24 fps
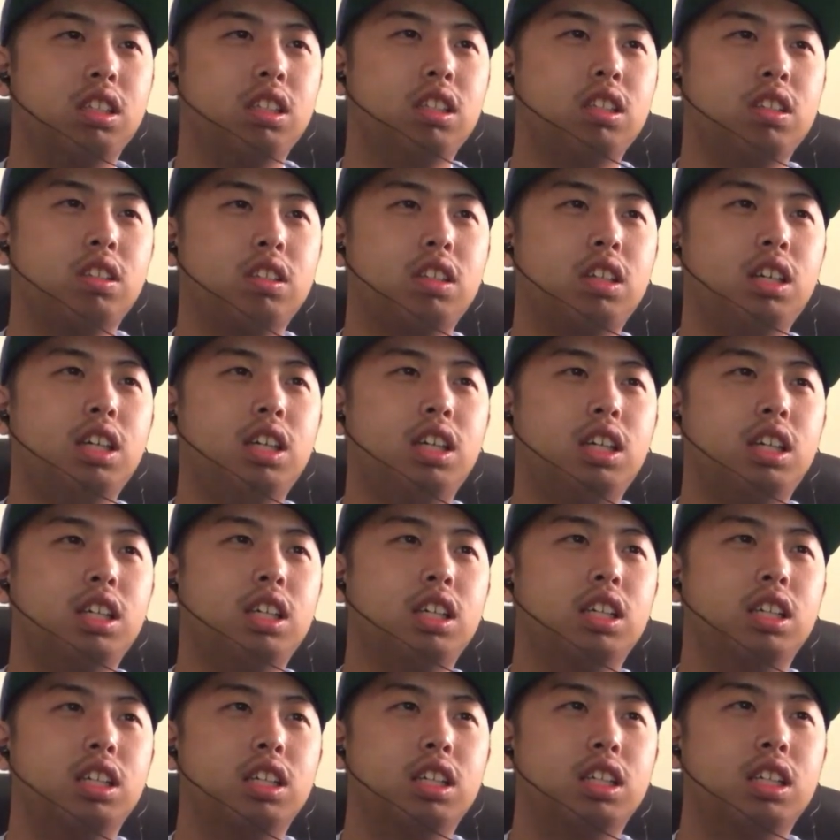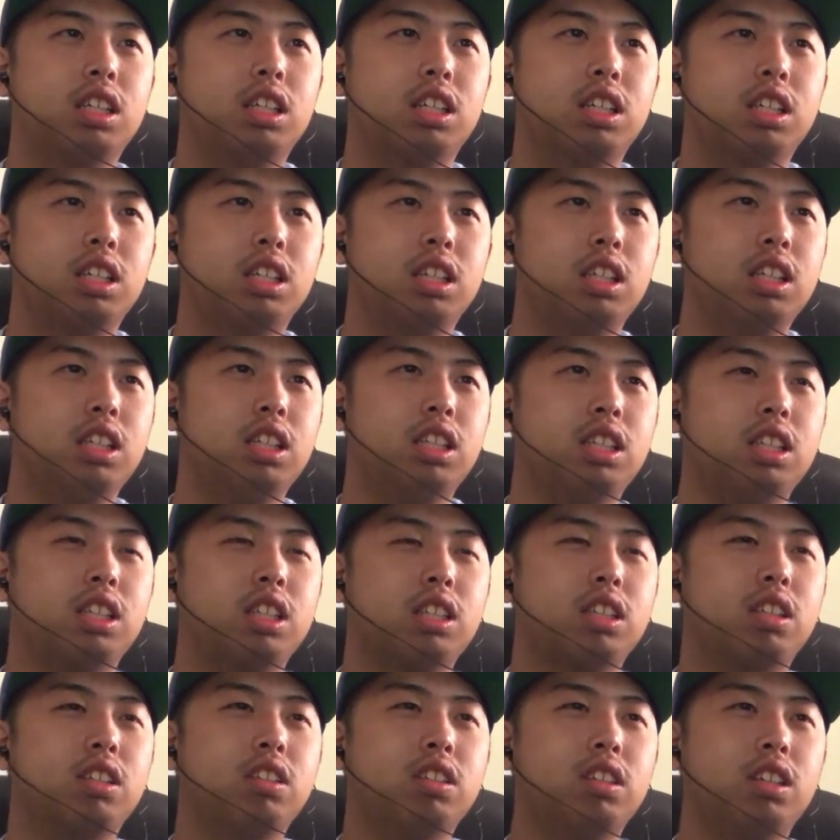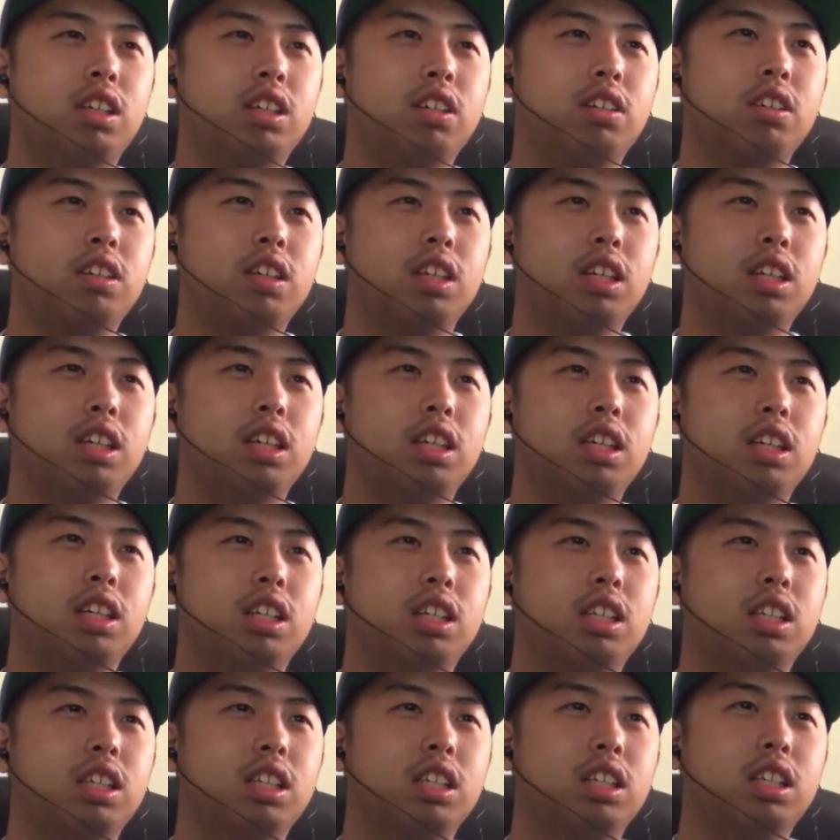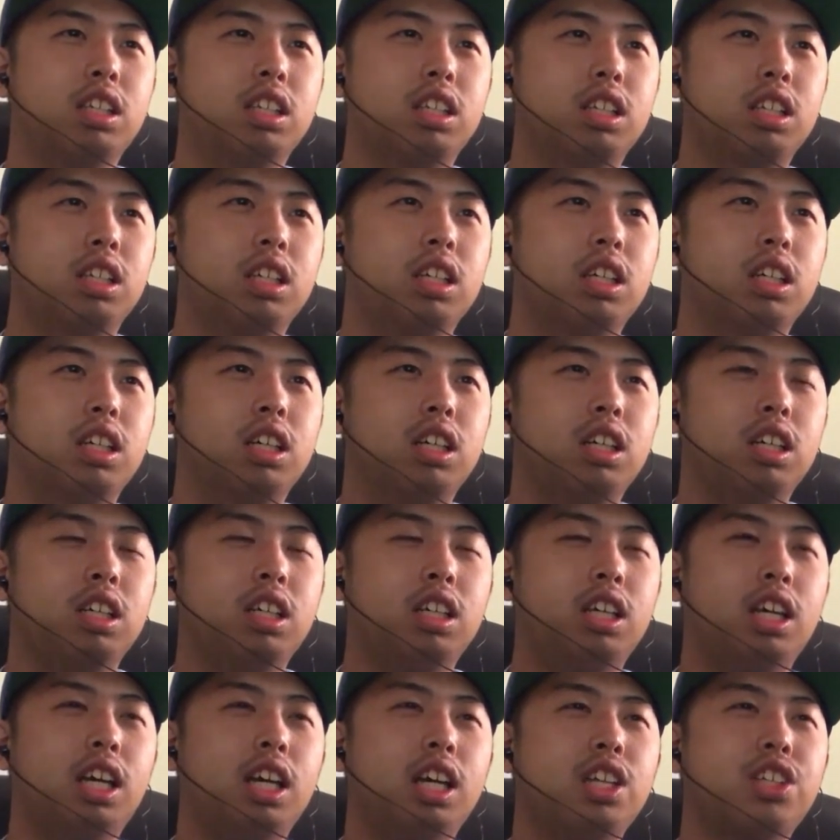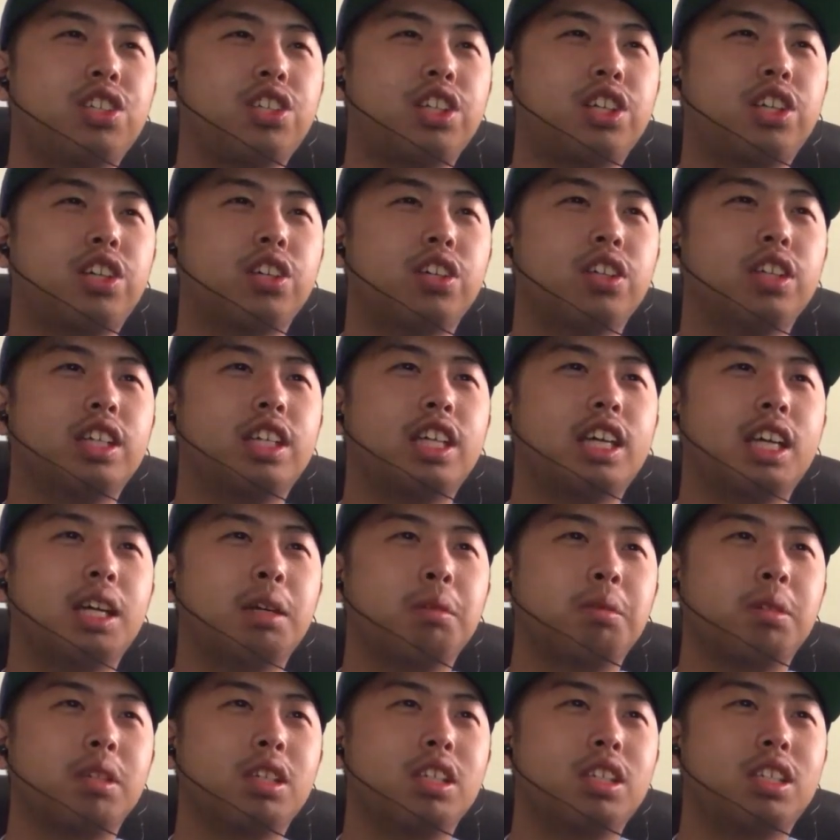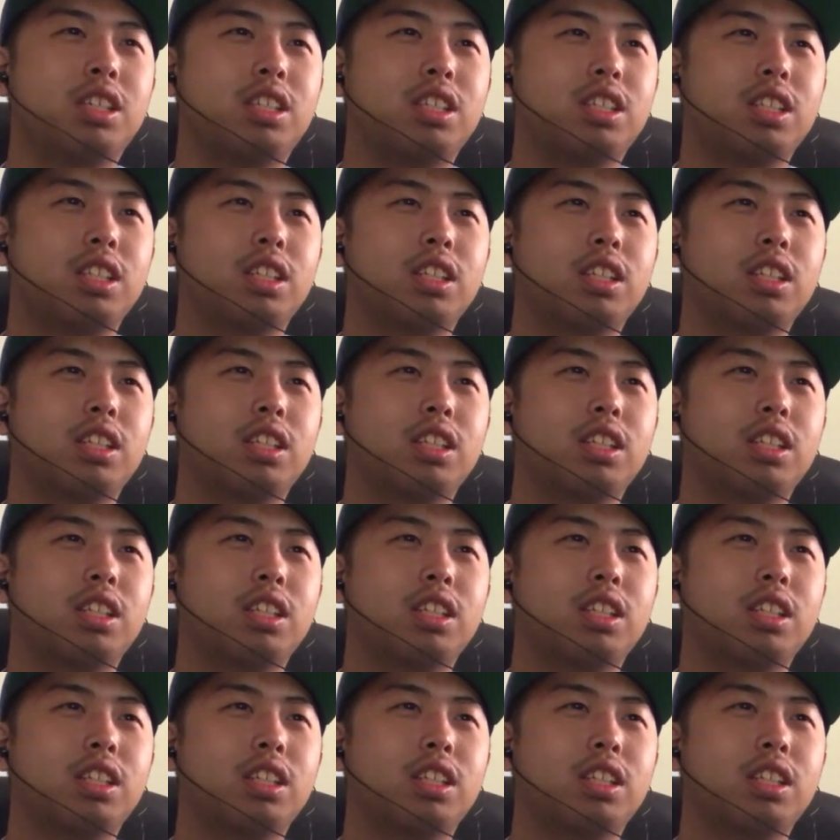Okay, this is a good area. And they have security cameras.